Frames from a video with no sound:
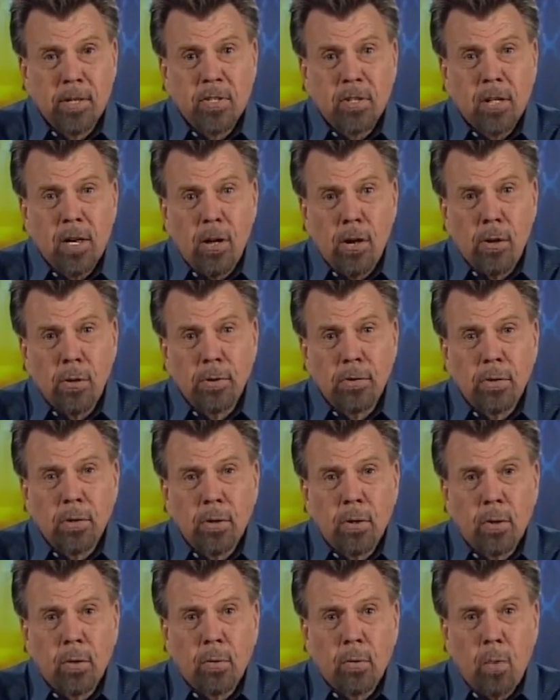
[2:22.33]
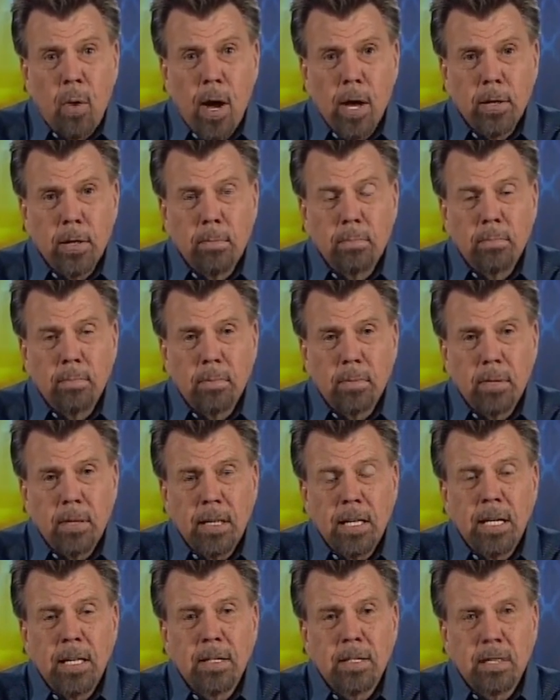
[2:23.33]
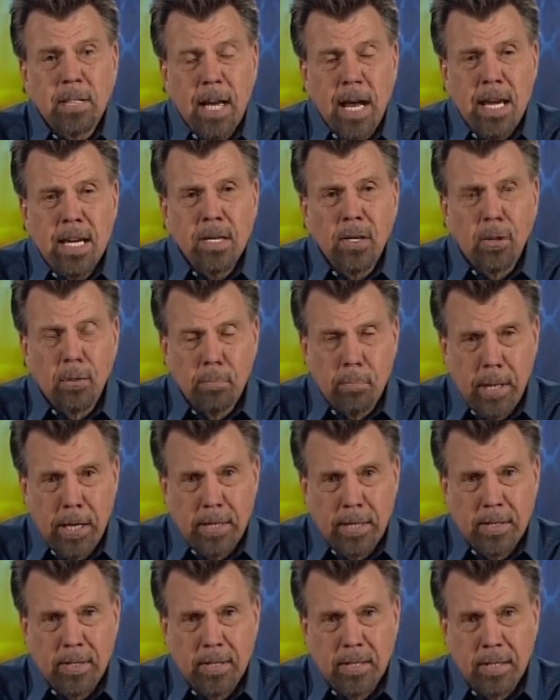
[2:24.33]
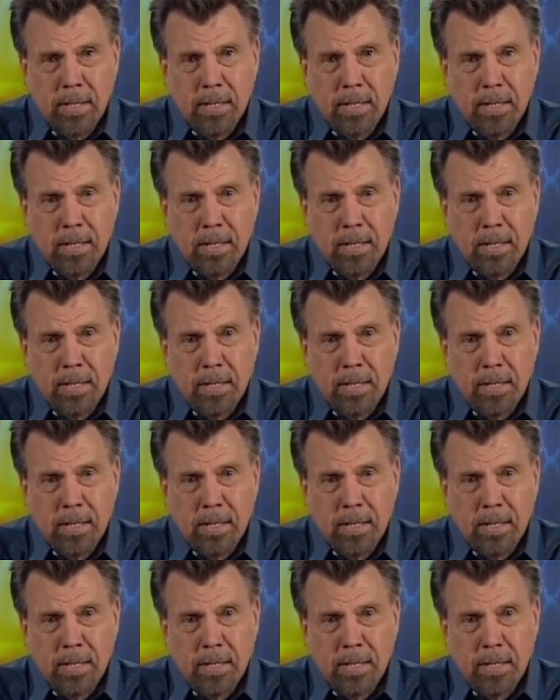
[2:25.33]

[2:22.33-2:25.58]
It's called quantum entanglement.